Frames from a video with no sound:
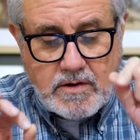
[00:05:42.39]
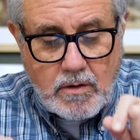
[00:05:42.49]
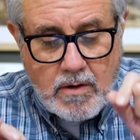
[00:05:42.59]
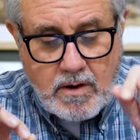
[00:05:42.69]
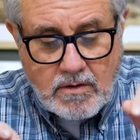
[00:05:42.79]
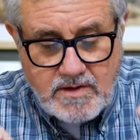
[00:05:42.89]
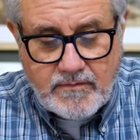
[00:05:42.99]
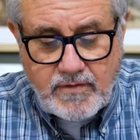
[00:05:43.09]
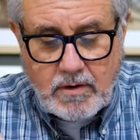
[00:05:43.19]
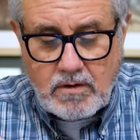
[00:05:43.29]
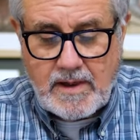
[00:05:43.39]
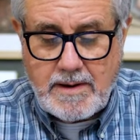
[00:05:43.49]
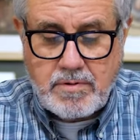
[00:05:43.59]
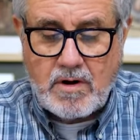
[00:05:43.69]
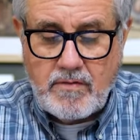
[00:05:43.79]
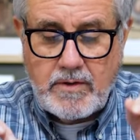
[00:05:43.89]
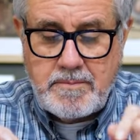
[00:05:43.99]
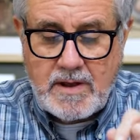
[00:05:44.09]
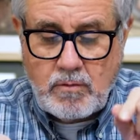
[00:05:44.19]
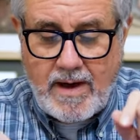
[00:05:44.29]
During her difficult labor, the
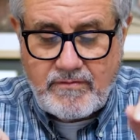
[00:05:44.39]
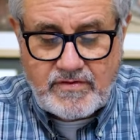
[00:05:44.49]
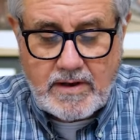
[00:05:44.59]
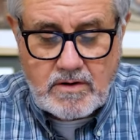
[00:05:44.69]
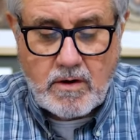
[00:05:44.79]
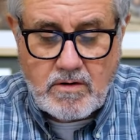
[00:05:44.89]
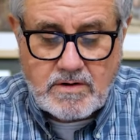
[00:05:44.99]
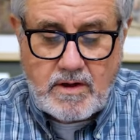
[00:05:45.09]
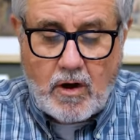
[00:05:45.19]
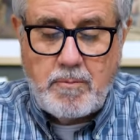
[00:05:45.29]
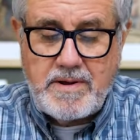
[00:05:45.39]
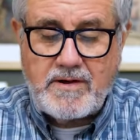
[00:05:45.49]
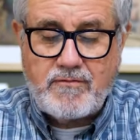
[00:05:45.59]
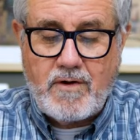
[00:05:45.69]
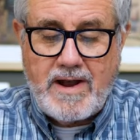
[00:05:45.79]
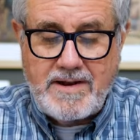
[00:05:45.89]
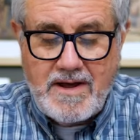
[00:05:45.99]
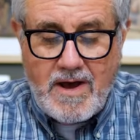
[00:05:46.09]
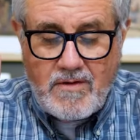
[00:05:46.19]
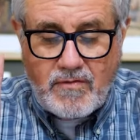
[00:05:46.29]
midwife said to her, "Don't be afraid,
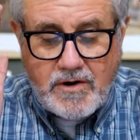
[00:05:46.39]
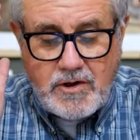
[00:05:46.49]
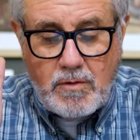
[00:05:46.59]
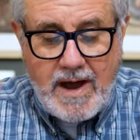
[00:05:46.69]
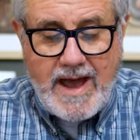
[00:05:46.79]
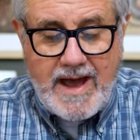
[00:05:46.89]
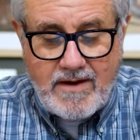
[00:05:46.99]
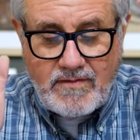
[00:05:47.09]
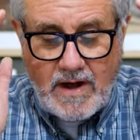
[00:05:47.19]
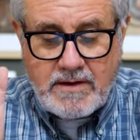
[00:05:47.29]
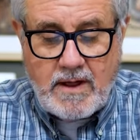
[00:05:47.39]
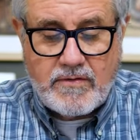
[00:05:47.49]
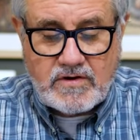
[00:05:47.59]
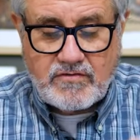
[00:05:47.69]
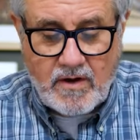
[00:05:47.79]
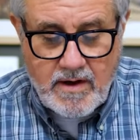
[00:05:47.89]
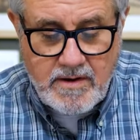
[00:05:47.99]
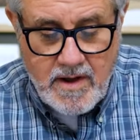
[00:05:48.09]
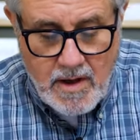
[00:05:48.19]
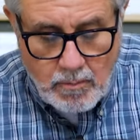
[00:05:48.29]
for you have another
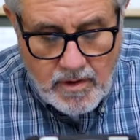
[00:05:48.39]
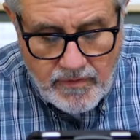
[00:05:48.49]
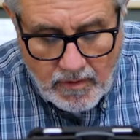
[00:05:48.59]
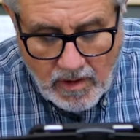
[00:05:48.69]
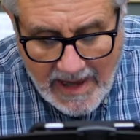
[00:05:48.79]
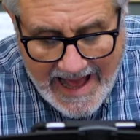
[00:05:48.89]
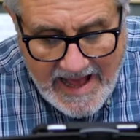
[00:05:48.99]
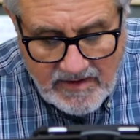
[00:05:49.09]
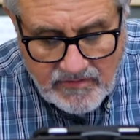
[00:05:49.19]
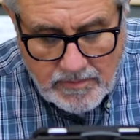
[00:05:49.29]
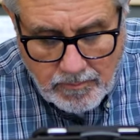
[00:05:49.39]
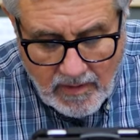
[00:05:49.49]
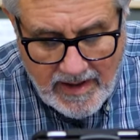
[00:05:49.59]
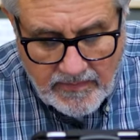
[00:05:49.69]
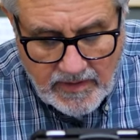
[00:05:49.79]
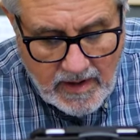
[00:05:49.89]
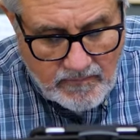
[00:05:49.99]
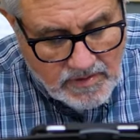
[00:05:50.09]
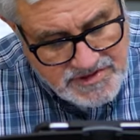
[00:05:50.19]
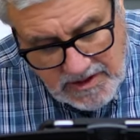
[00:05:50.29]
son." With her last breath,
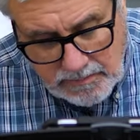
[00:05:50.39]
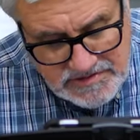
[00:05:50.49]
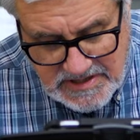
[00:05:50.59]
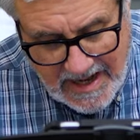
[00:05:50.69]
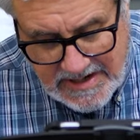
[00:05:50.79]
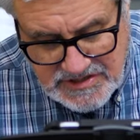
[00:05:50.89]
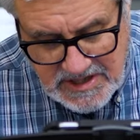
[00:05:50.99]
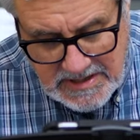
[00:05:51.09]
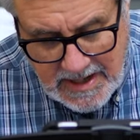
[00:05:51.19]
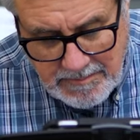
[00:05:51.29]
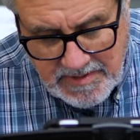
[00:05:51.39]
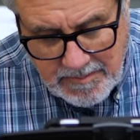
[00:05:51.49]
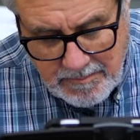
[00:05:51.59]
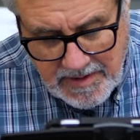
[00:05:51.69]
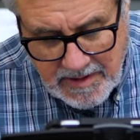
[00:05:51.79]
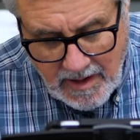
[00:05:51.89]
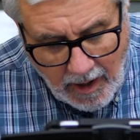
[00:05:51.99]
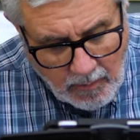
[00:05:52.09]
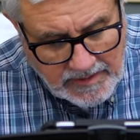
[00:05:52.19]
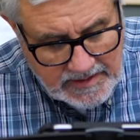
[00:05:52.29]
for she was dying, she named him
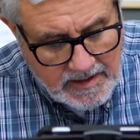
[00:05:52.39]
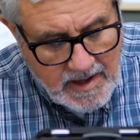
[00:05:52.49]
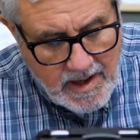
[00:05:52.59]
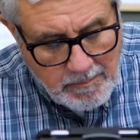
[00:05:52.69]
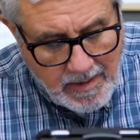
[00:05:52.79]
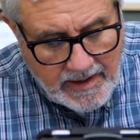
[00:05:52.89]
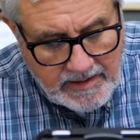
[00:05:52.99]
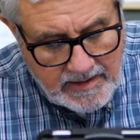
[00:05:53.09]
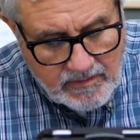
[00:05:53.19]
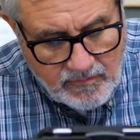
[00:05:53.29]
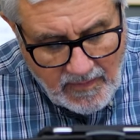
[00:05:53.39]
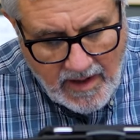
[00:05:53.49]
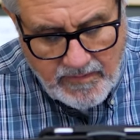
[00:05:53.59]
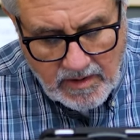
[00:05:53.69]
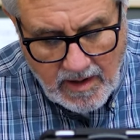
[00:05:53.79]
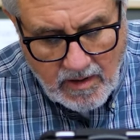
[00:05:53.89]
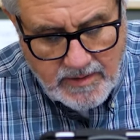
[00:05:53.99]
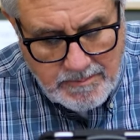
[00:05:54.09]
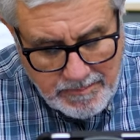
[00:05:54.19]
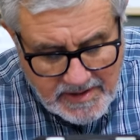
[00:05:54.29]
Ben-Oni, but his father
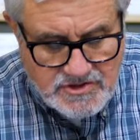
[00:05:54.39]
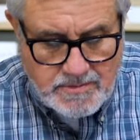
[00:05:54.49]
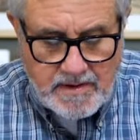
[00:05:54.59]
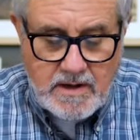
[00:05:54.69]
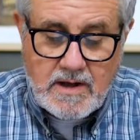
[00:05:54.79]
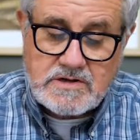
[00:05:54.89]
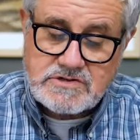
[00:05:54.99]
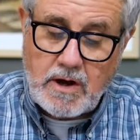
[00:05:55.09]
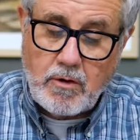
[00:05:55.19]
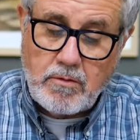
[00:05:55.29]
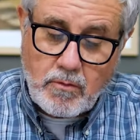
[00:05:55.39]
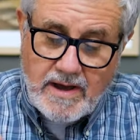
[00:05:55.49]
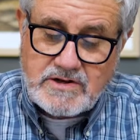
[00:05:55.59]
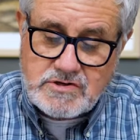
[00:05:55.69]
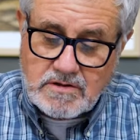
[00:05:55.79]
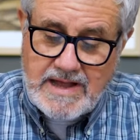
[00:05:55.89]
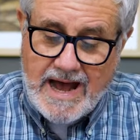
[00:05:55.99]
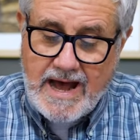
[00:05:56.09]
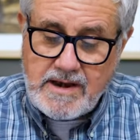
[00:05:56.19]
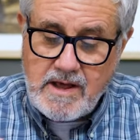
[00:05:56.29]
called him Benjamin. So Rachel
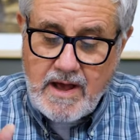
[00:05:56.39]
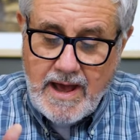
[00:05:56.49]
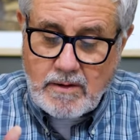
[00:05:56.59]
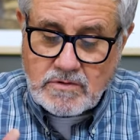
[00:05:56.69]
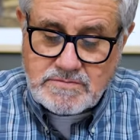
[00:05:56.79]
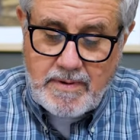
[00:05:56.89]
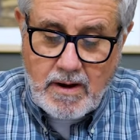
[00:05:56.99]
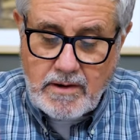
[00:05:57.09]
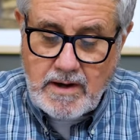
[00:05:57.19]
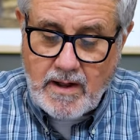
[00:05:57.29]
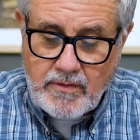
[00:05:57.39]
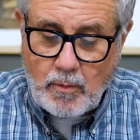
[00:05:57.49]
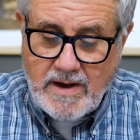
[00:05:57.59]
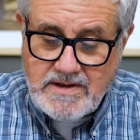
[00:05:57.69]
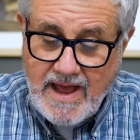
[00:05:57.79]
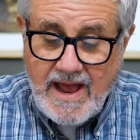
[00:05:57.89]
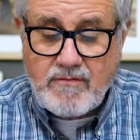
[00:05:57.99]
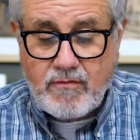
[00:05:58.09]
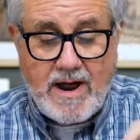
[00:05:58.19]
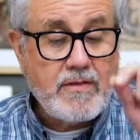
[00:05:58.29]
died and was buried on the way to
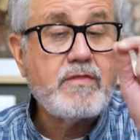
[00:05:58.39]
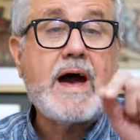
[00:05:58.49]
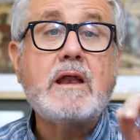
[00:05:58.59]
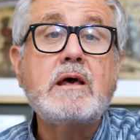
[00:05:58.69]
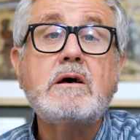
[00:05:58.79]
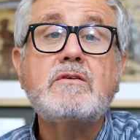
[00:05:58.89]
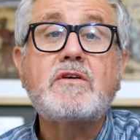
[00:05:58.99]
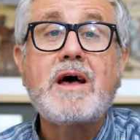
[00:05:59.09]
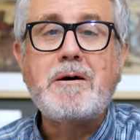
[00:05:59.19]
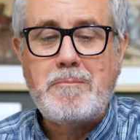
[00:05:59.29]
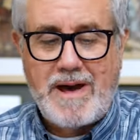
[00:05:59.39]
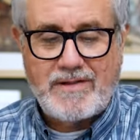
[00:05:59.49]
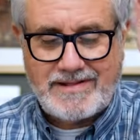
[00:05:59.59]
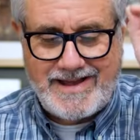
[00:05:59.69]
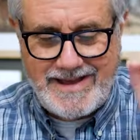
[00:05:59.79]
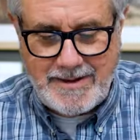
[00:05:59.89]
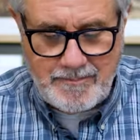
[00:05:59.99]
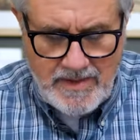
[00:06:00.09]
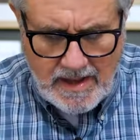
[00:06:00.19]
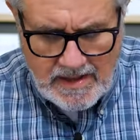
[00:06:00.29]
Ephrath, that is, Bethlehem.